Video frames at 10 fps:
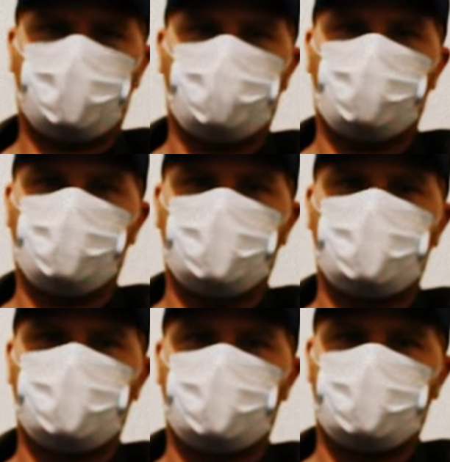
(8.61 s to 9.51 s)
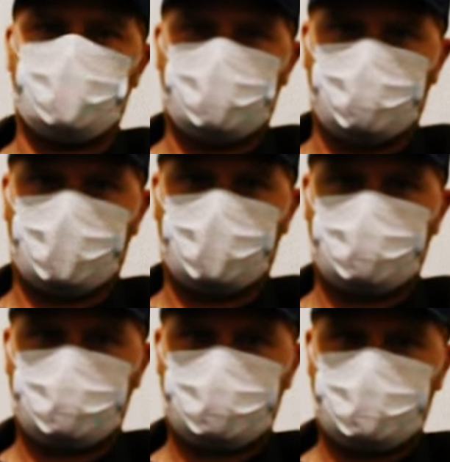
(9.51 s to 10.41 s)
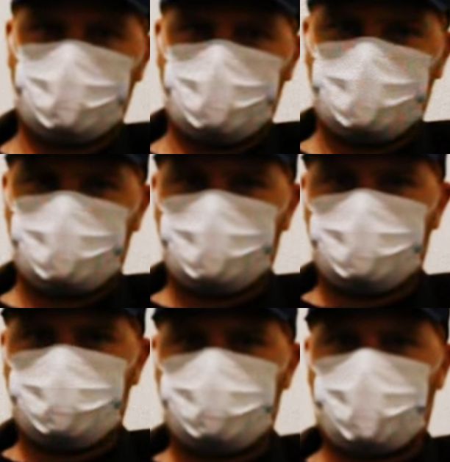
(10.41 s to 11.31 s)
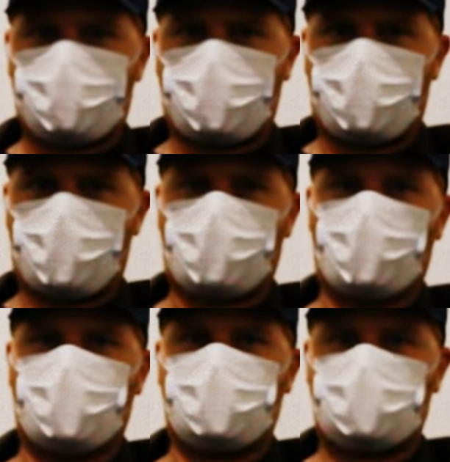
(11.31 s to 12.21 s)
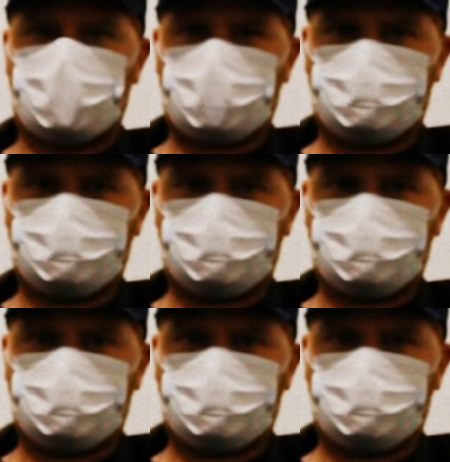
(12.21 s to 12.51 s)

To Be Seen Studios. It's our third week.